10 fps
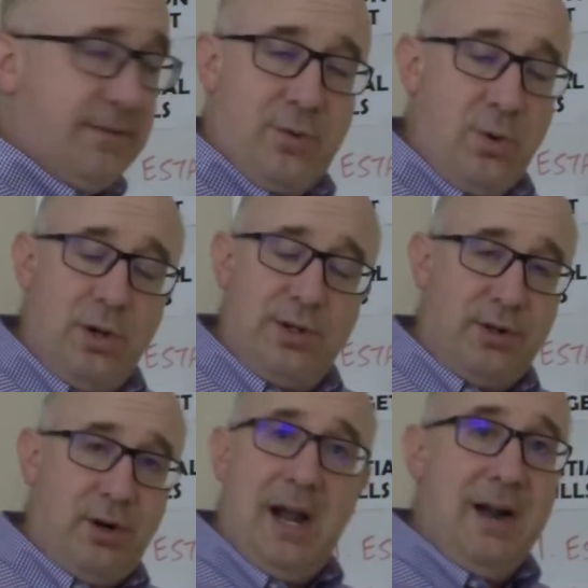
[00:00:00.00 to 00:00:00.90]
of
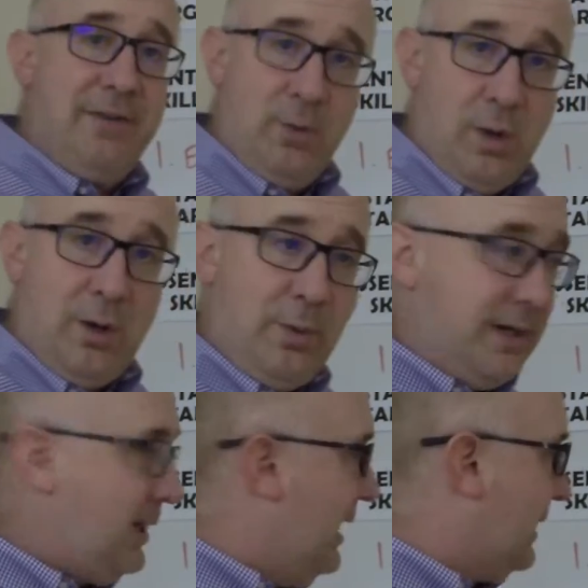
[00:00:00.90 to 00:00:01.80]
course, are everywhere. We
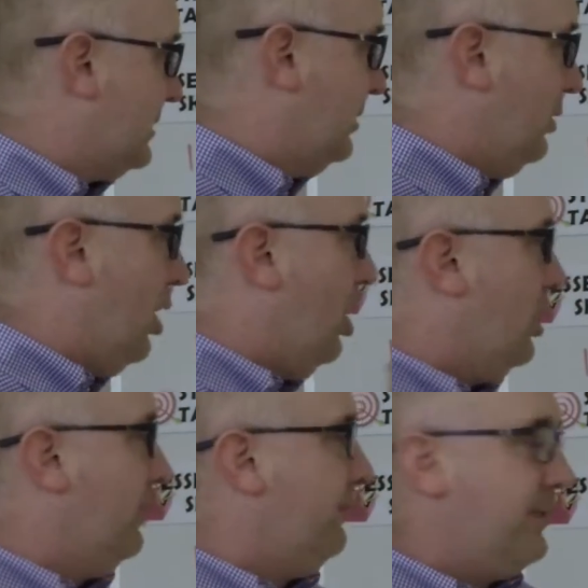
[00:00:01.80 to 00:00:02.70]
connect to
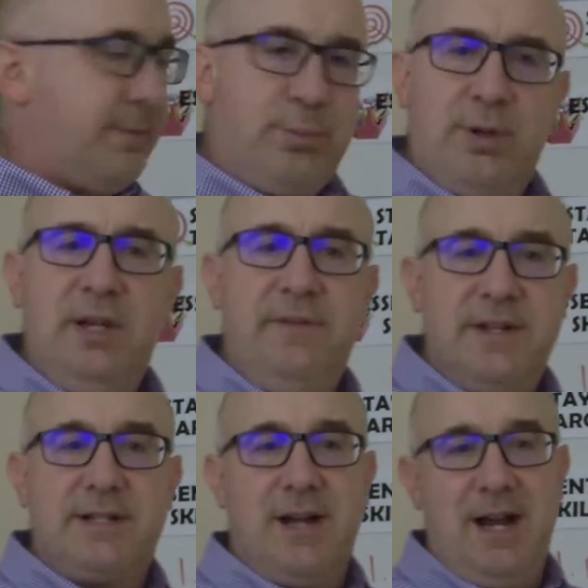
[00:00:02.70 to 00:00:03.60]
all of the
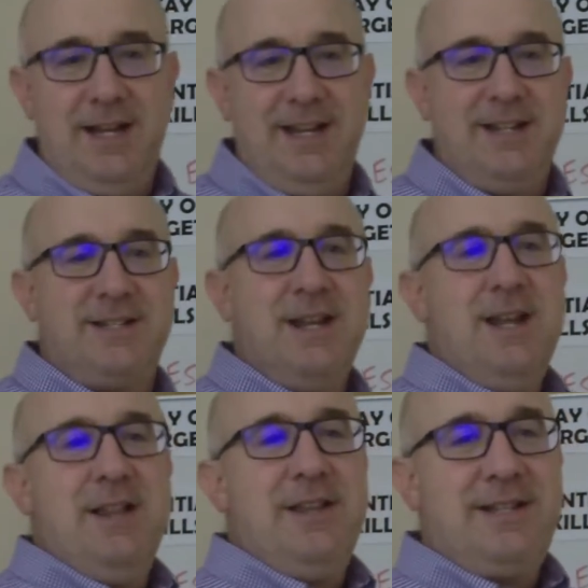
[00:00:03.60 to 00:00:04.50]
previous ideas.
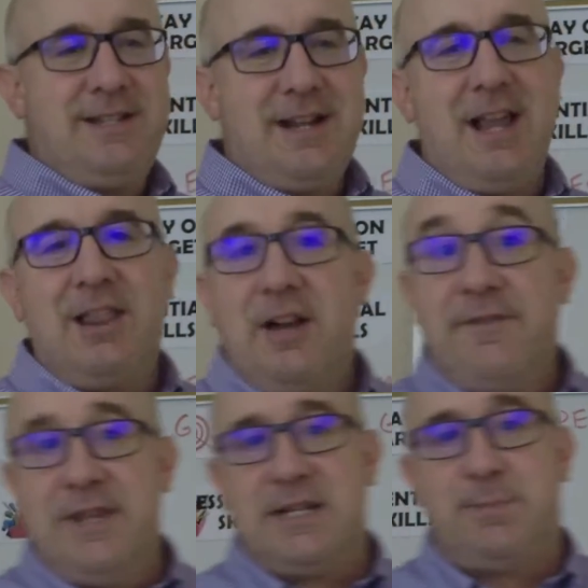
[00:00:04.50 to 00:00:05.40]
This is, I
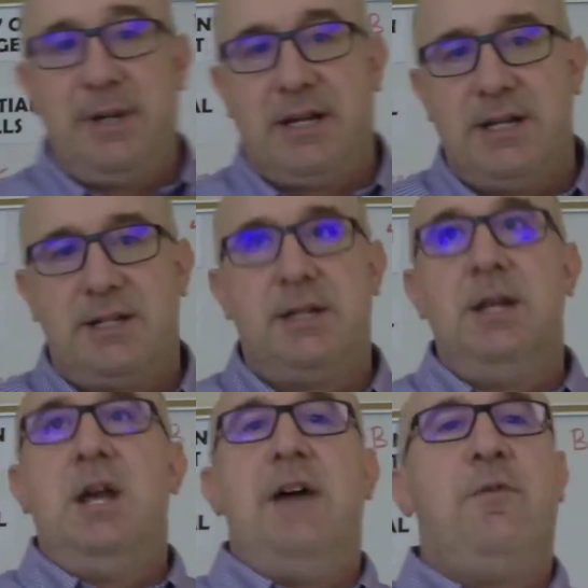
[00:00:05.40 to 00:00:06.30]
love this because
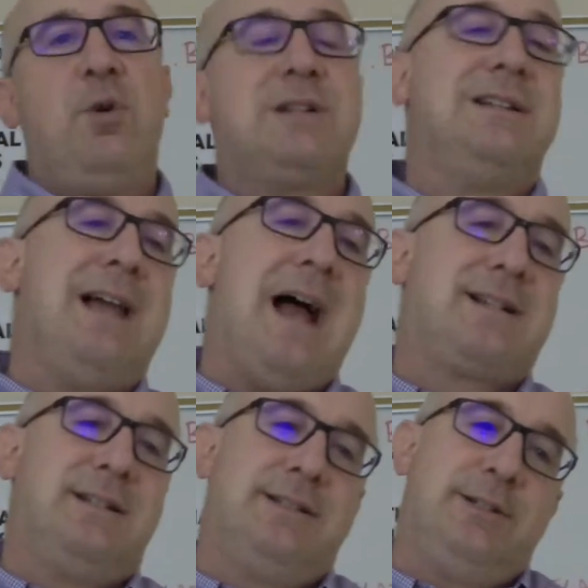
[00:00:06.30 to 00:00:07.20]
I've always
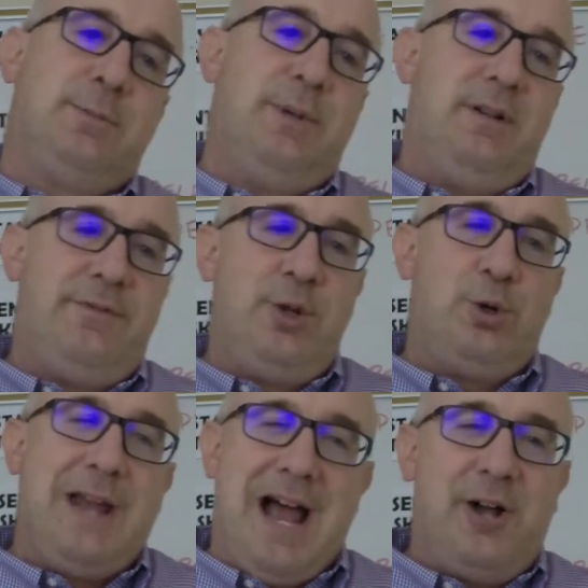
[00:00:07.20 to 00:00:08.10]
lacked a little bit of the
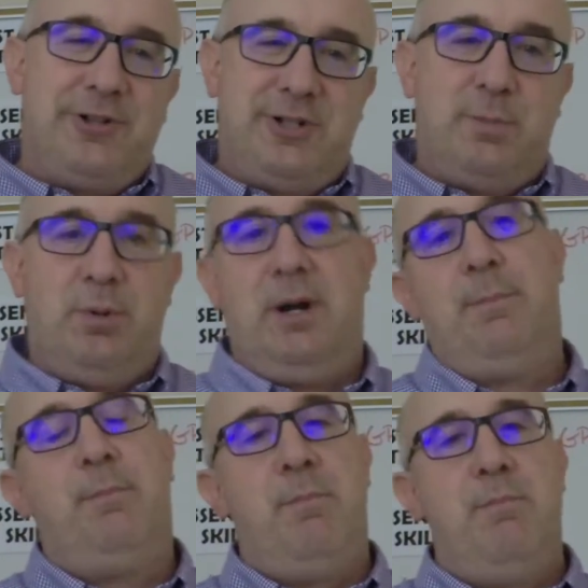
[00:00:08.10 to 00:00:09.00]
old
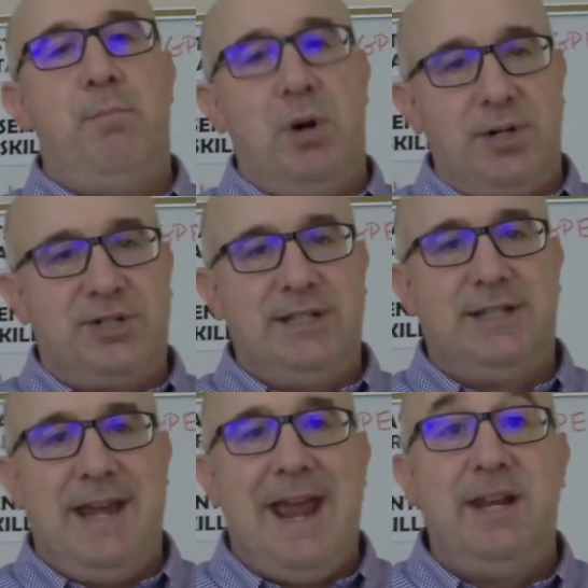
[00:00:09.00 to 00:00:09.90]
algebra burst at
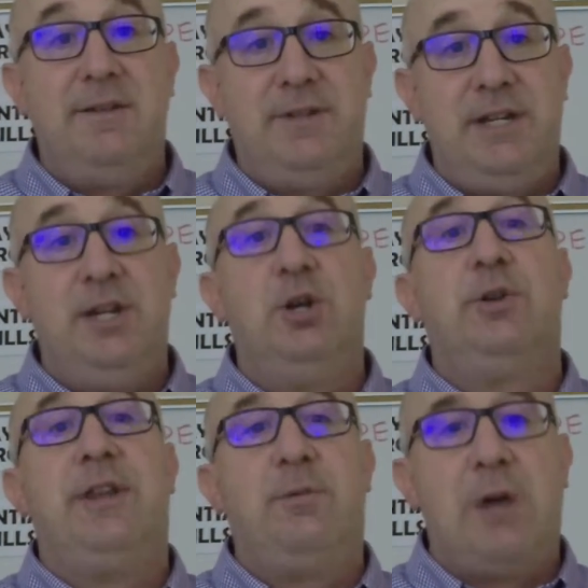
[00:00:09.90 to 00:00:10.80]
the end of the year
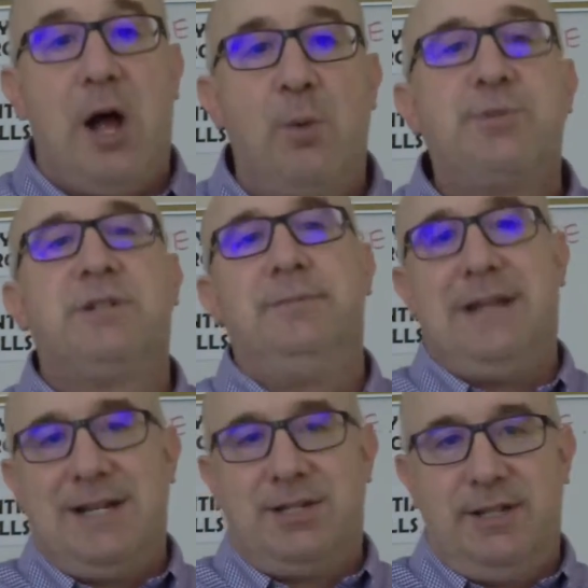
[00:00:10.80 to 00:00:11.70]
that helps them
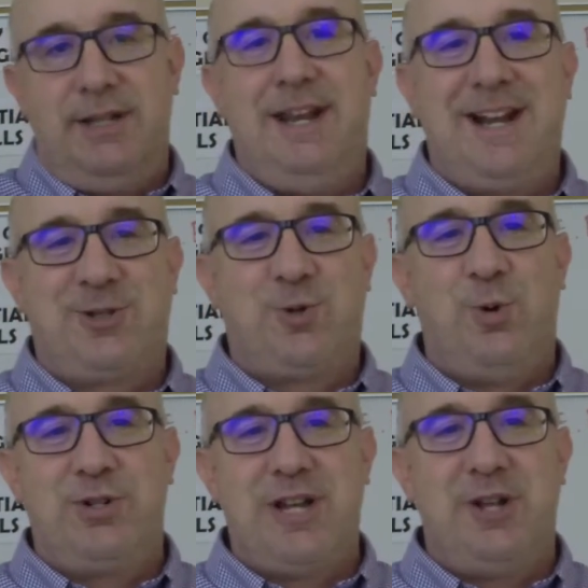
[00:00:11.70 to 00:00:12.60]
get to the next
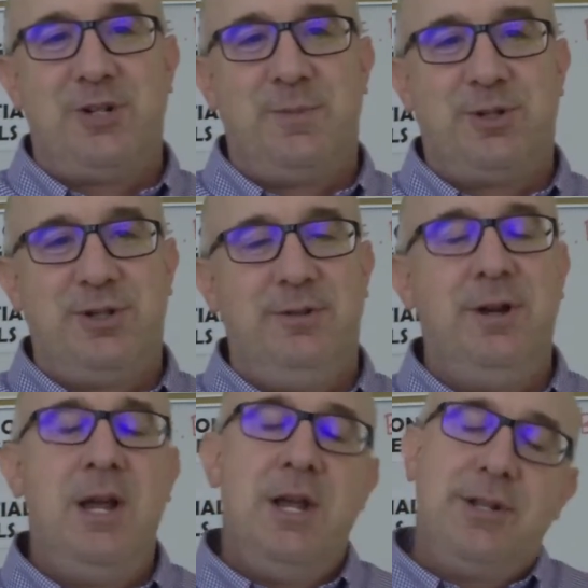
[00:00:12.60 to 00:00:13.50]
course, Algebra
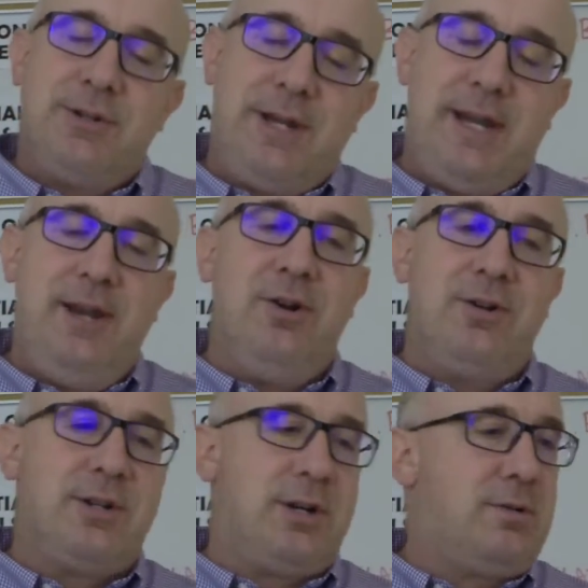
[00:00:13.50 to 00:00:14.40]
2. So here
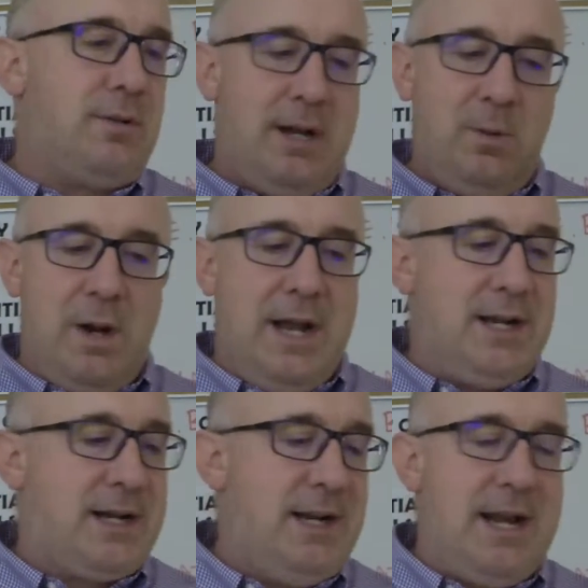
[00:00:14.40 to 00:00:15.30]
is a great way
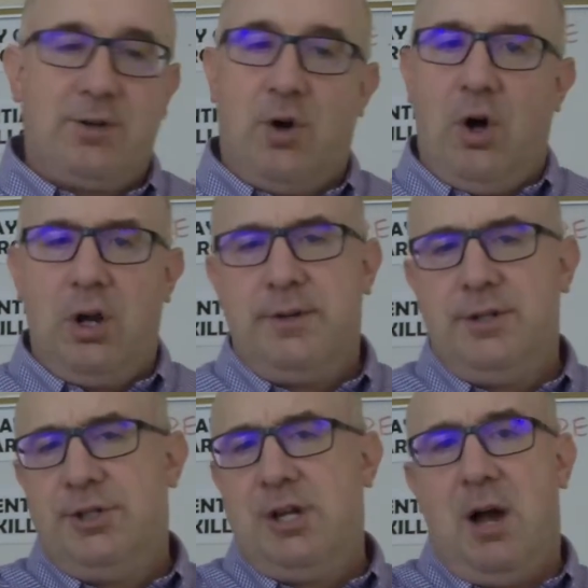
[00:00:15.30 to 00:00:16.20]
to connect all of the
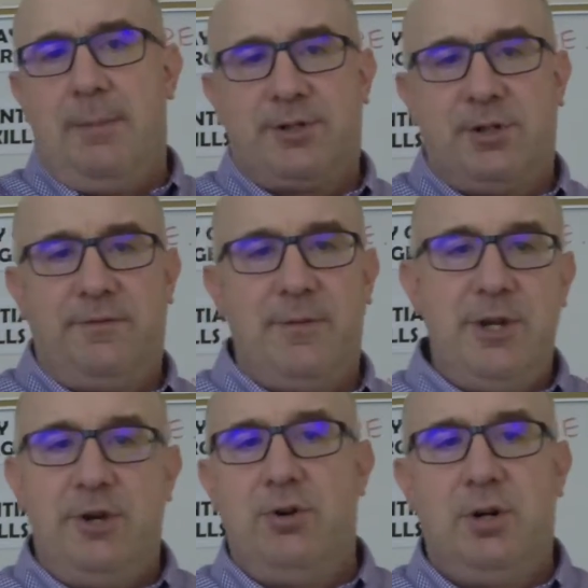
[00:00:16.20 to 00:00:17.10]
geometry from
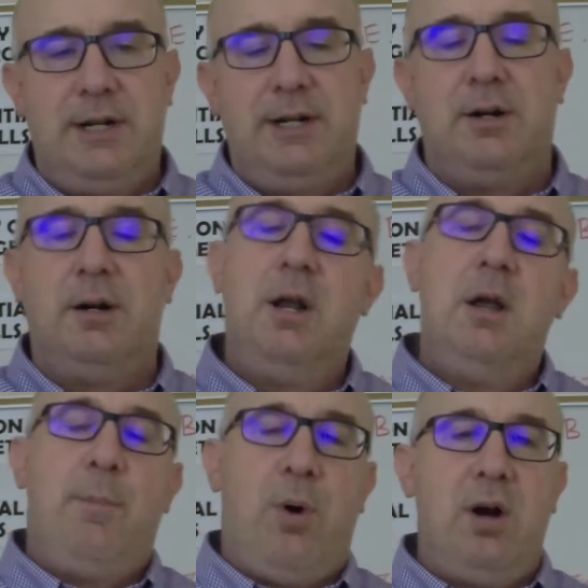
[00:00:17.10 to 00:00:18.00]
the earlier
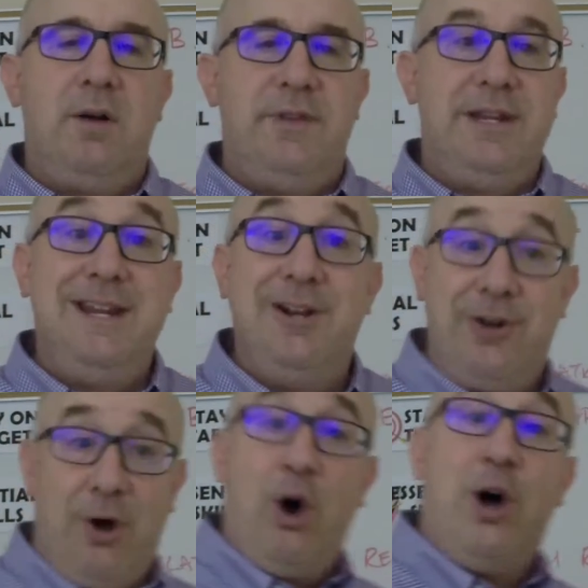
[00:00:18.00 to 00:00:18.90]
part of the
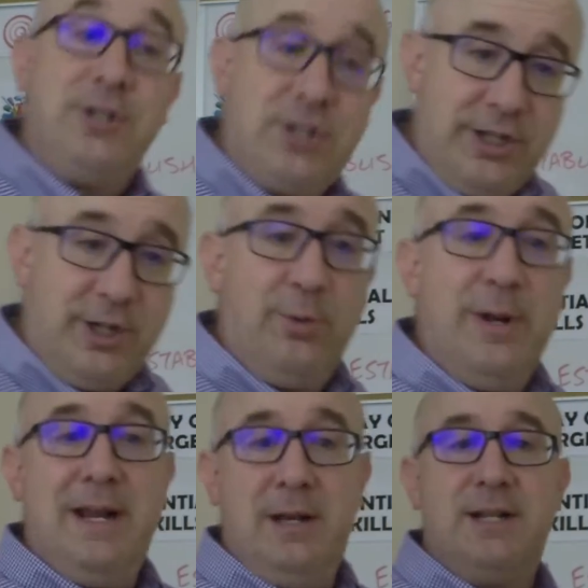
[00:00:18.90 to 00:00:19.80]
year onto the
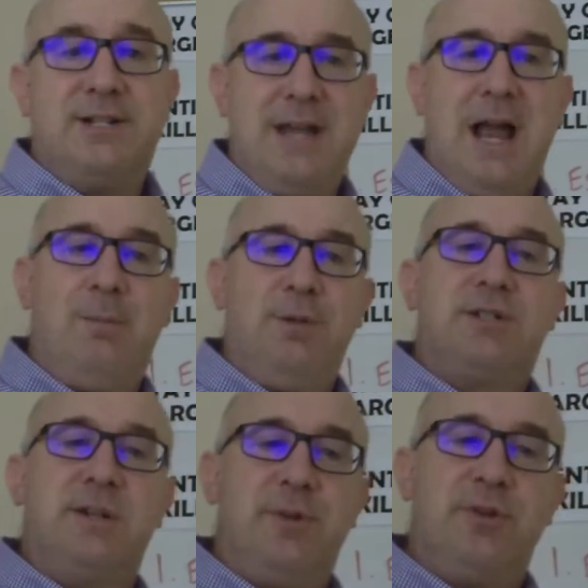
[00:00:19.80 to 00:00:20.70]
grid and
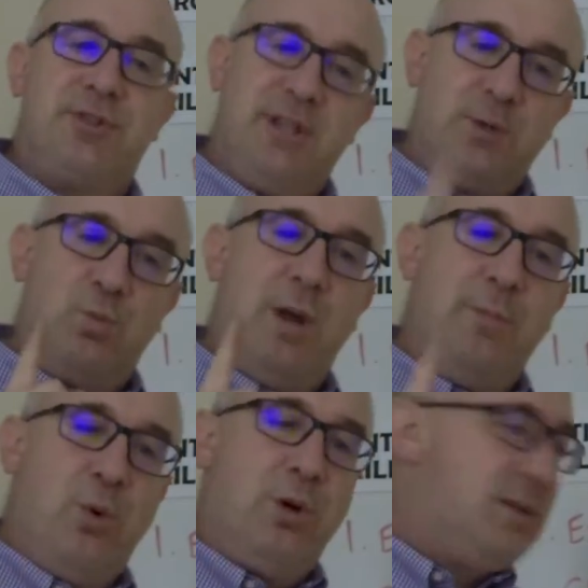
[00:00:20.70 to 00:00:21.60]
establish some of those things one more